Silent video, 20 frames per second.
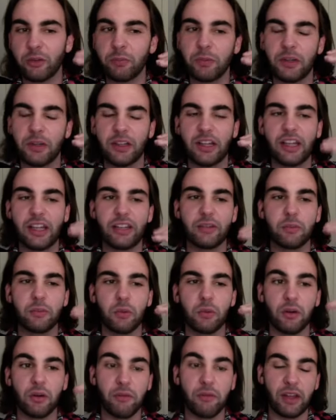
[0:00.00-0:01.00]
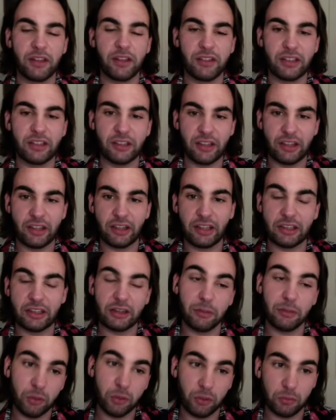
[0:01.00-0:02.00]
but it is more eventy than like
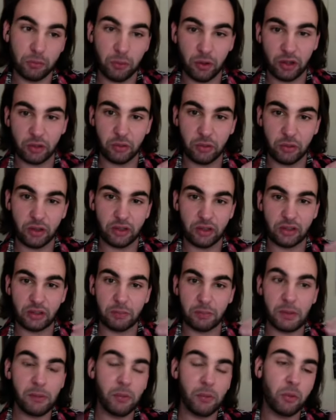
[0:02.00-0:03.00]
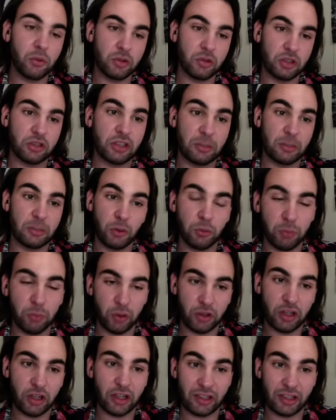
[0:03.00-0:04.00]
the pulled pork, where it's like people will just eat pulled
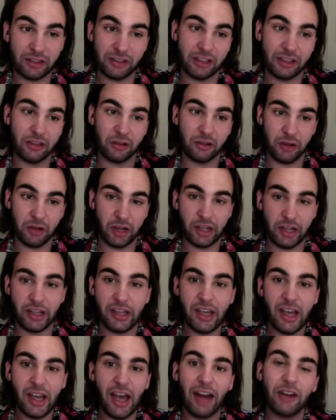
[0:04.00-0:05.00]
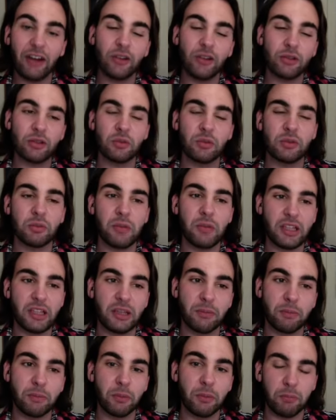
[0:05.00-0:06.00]
pork on a dinner night. I don't know if someone's
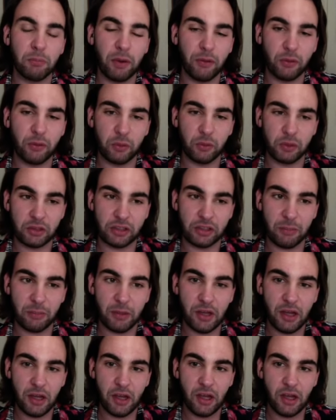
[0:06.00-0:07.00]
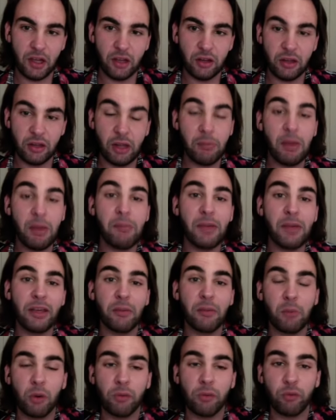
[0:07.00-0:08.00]
making buffalo wing dip. They may make it
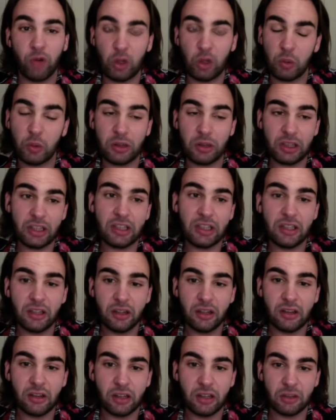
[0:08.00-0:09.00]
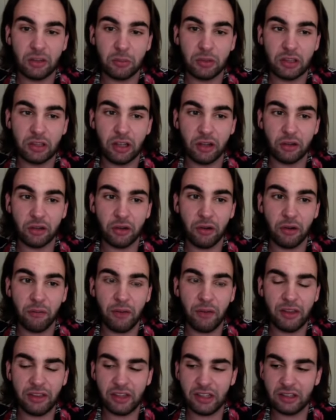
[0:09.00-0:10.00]
more frequently than some of the other
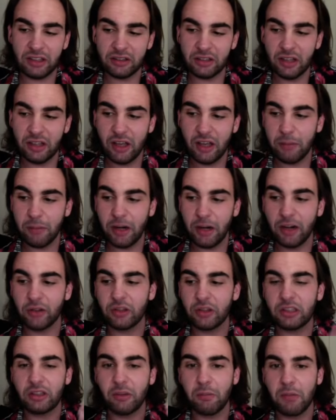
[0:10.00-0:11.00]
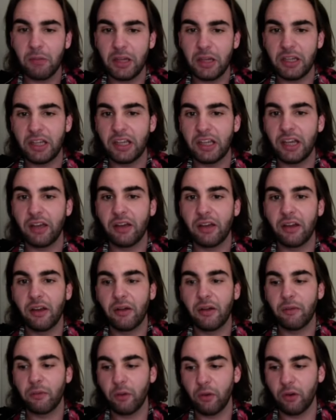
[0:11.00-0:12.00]
event things, but I don't think they're making it
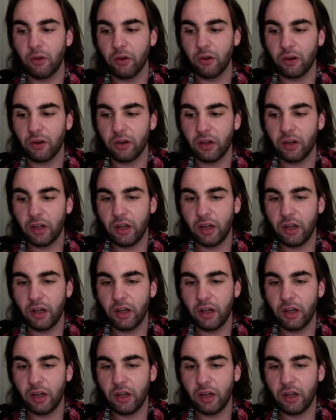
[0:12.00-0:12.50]
for,